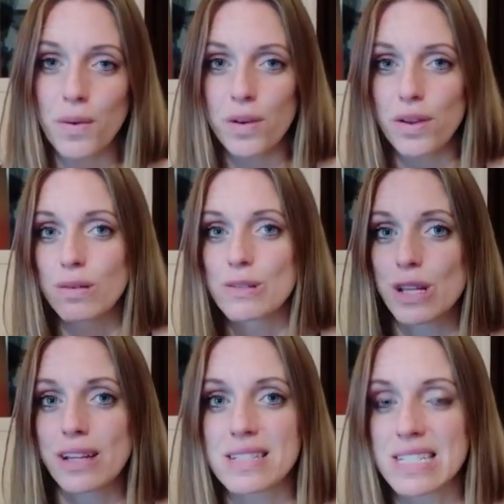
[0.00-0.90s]

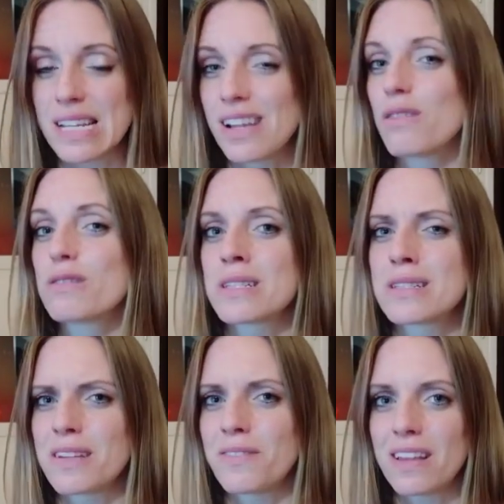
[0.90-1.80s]
huge like CEOs
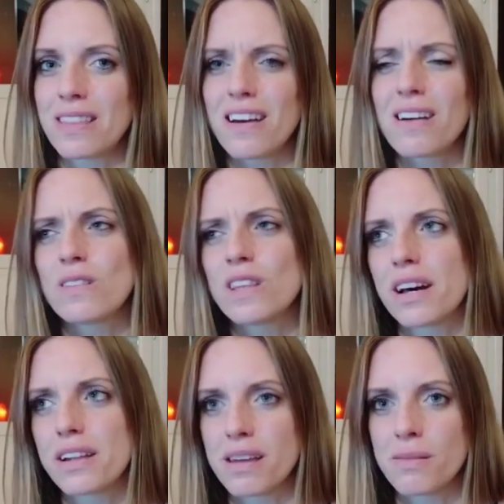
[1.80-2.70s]
and stuff like that, a
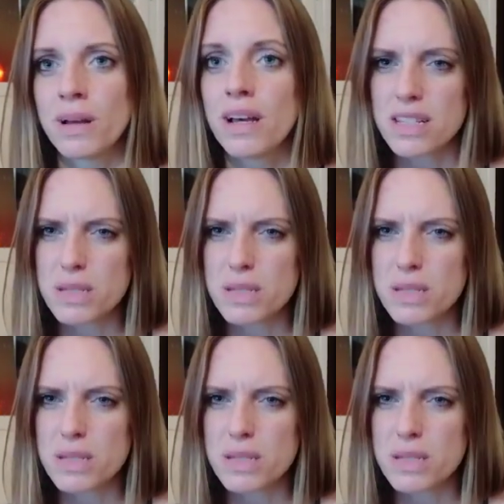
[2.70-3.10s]
lot of them,